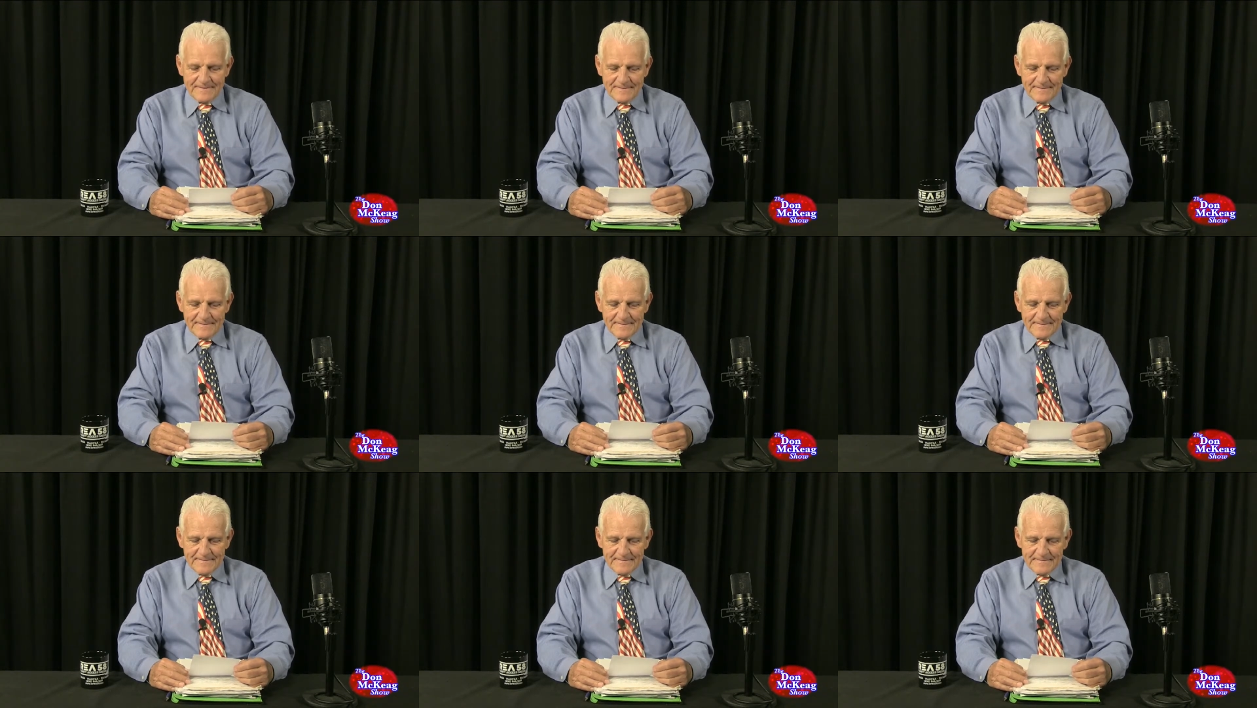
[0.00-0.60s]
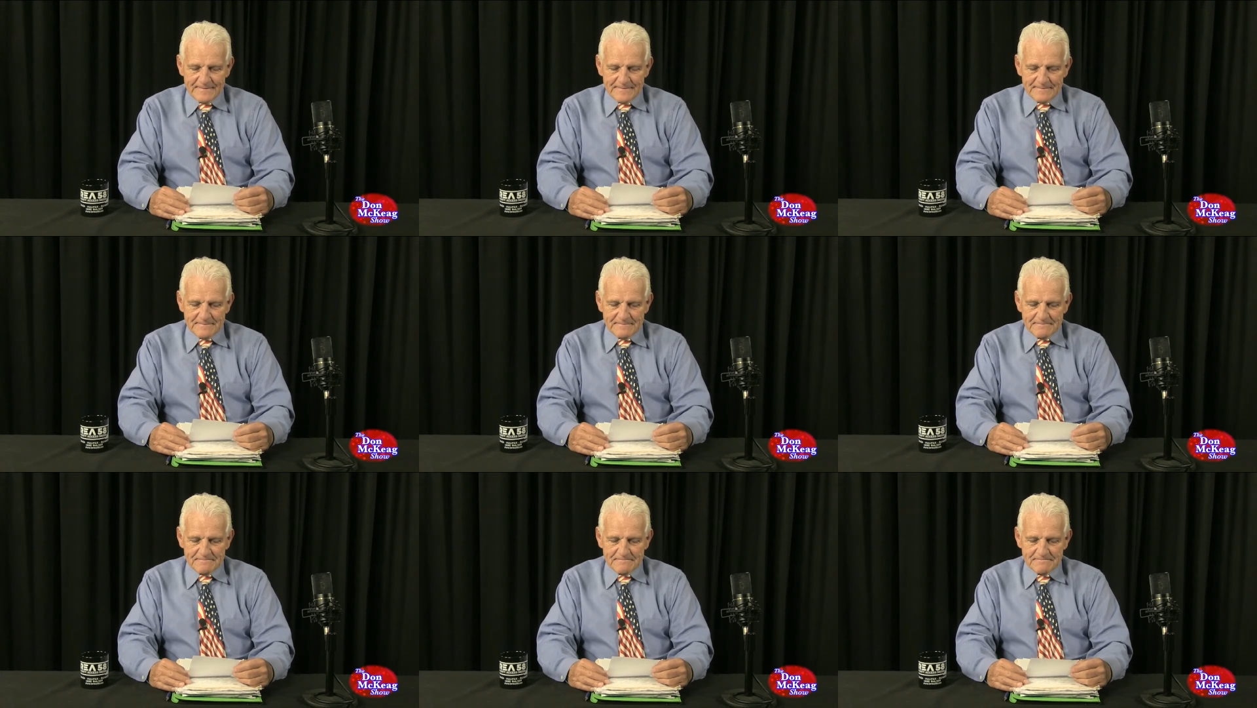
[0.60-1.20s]

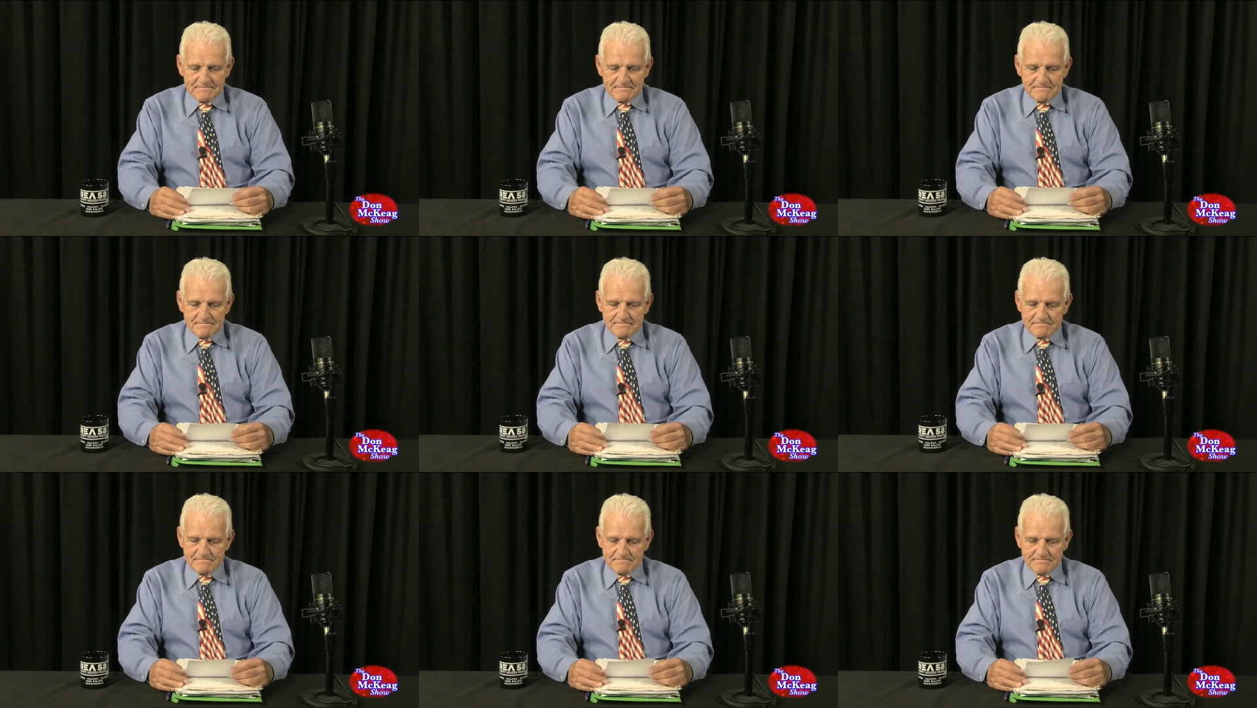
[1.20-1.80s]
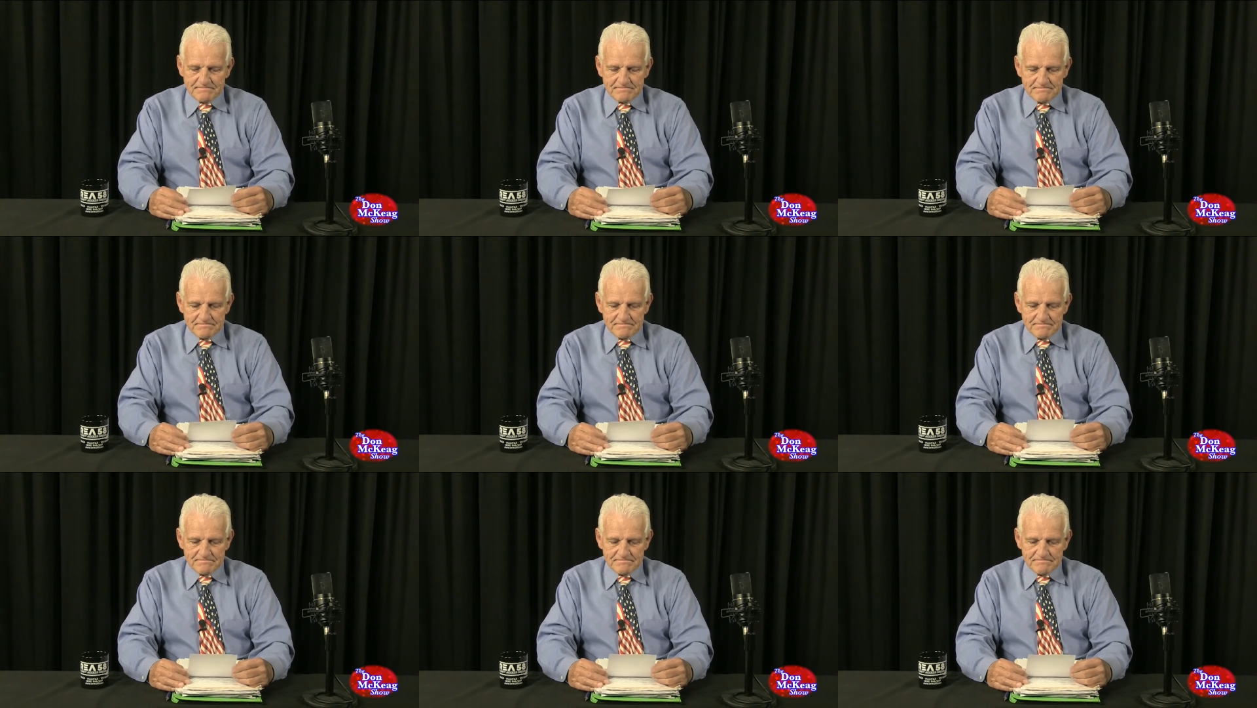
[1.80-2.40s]

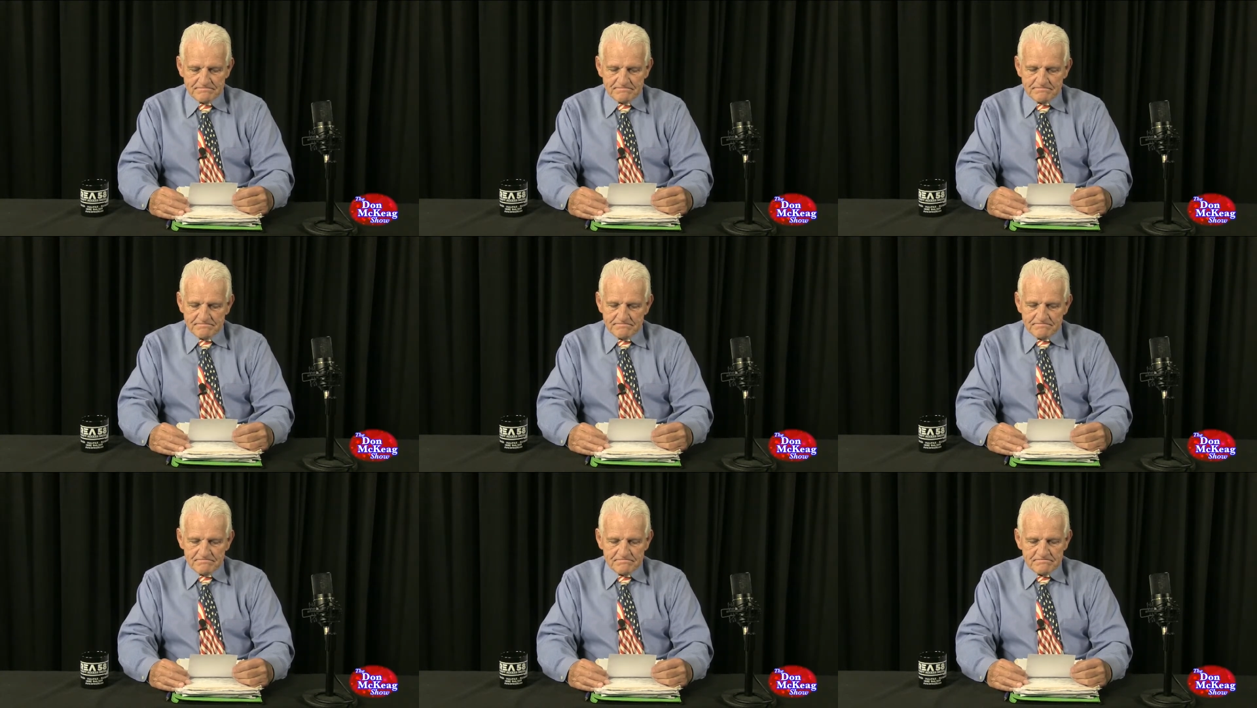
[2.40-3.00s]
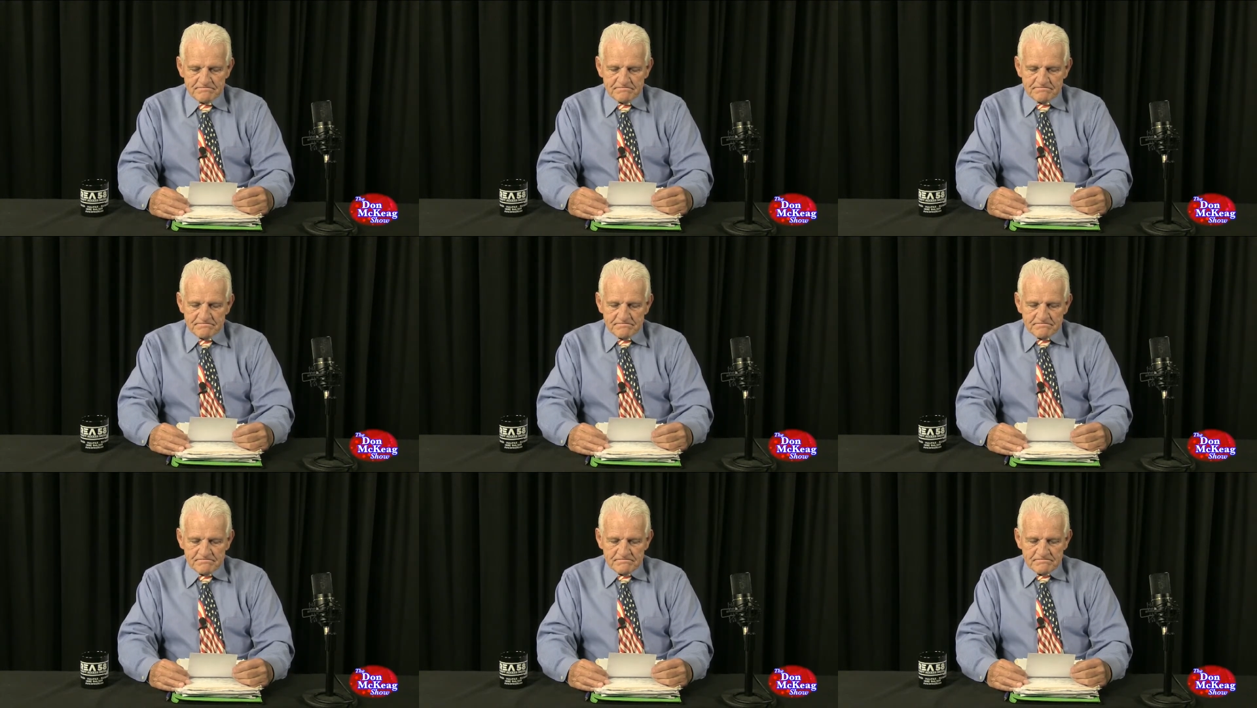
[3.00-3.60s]

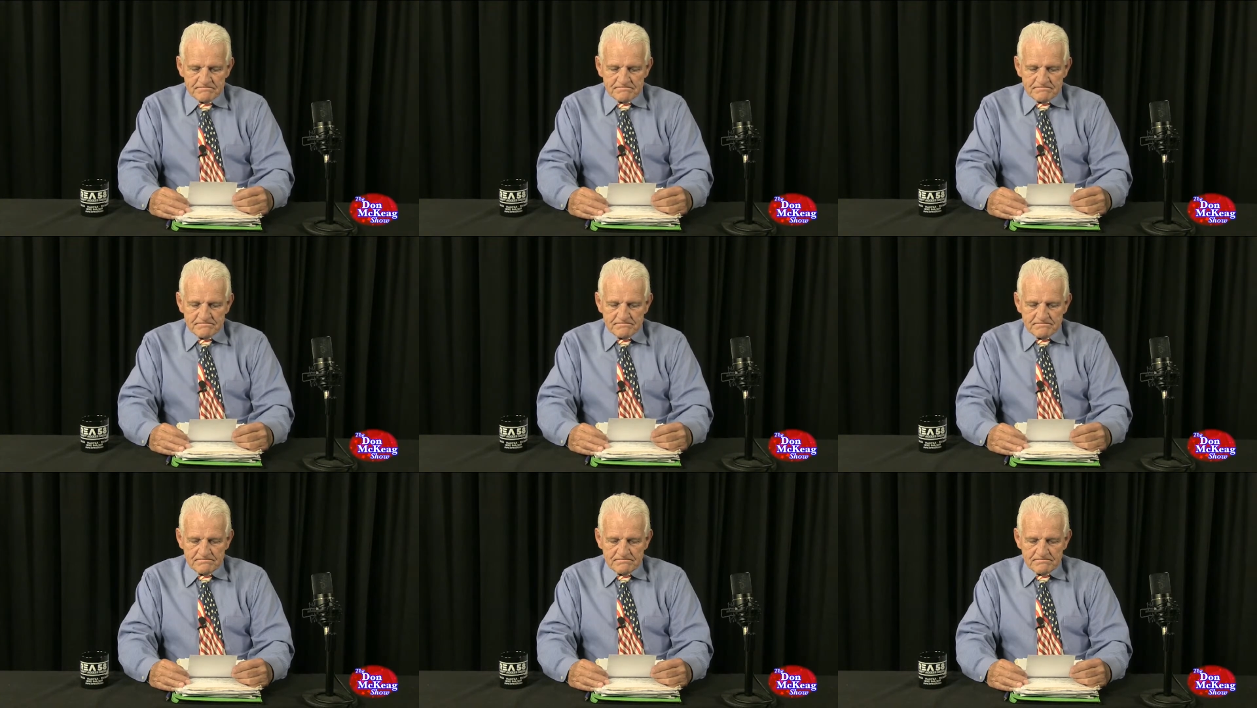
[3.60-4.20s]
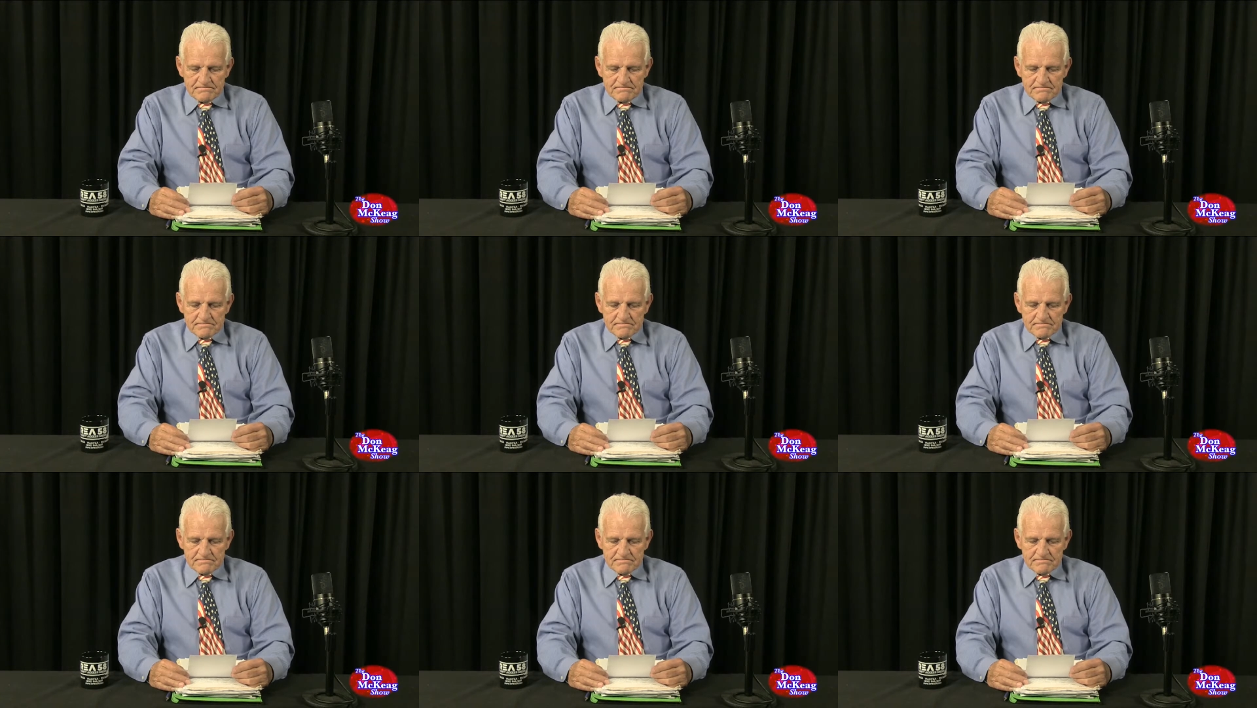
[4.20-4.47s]
(silence)